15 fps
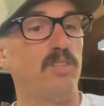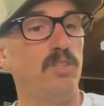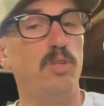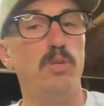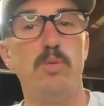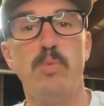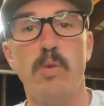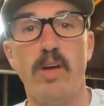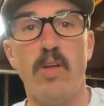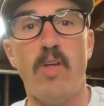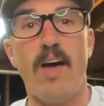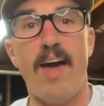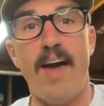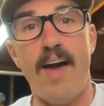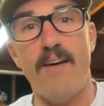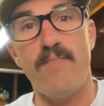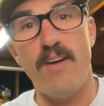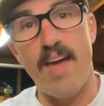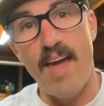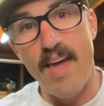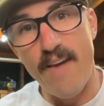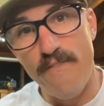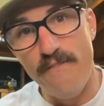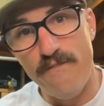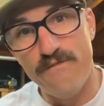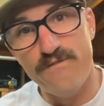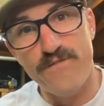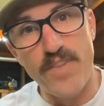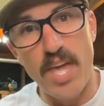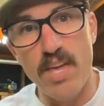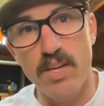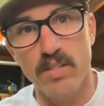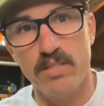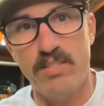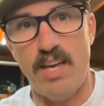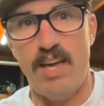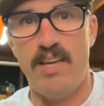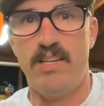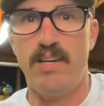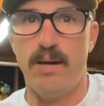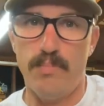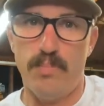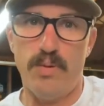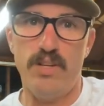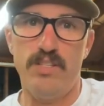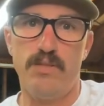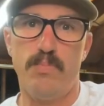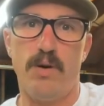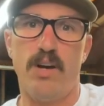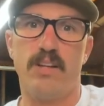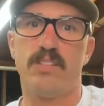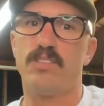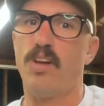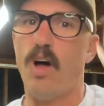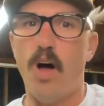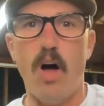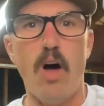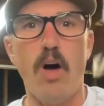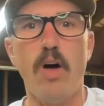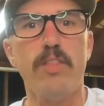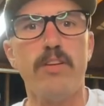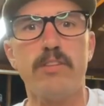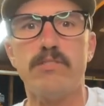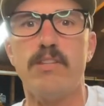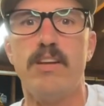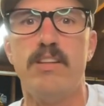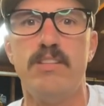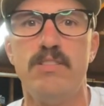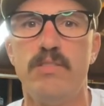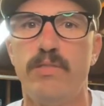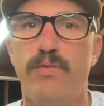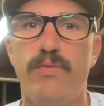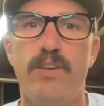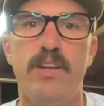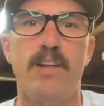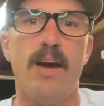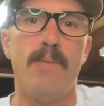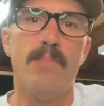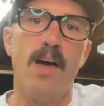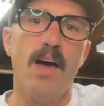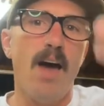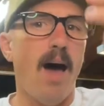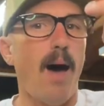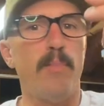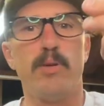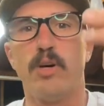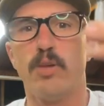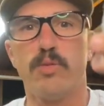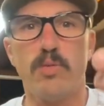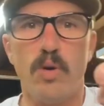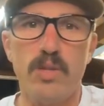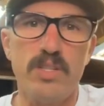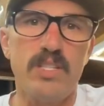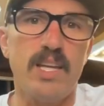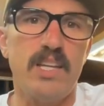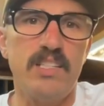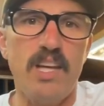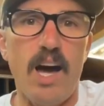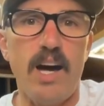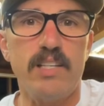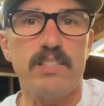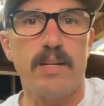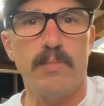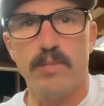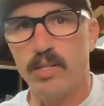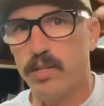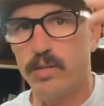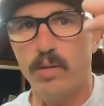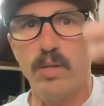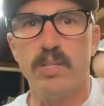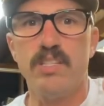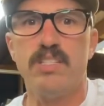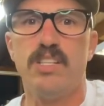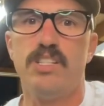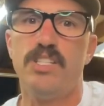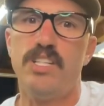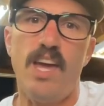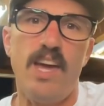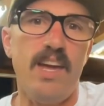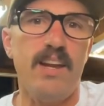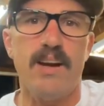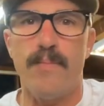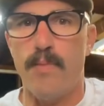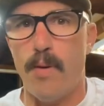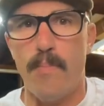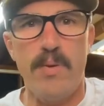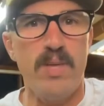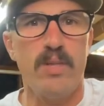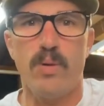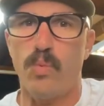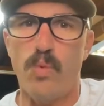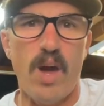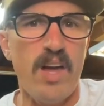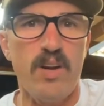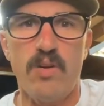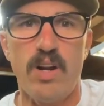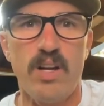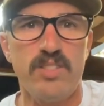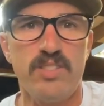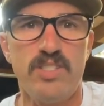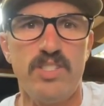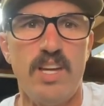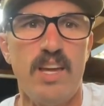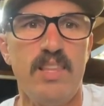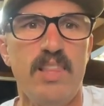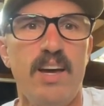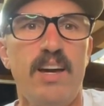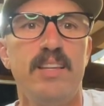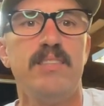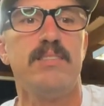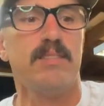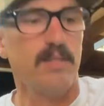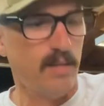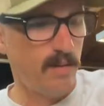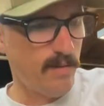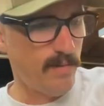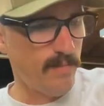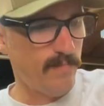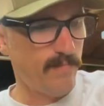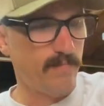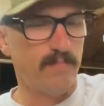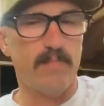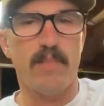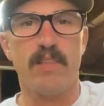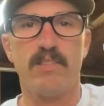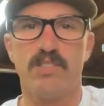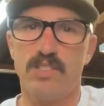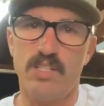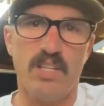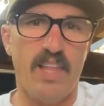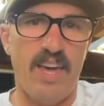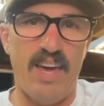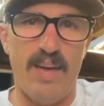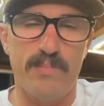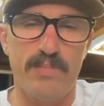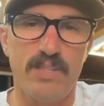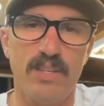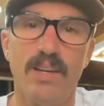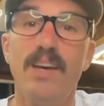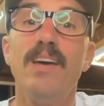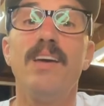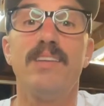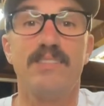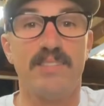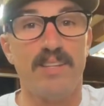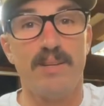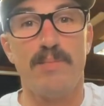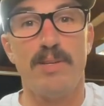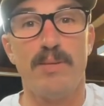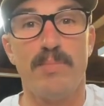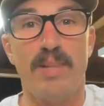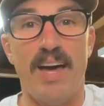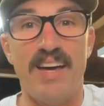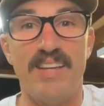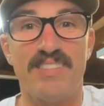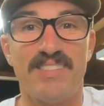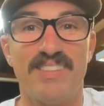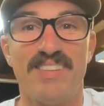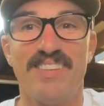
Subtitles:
you will have a field day come pre-spawn because all they're trying to do is feed up. I'm going to go throw this at docks, and I'm going to go throw this at shade, and I'm going to peel it right across the shade lines. Slammed. It's going to be a blast.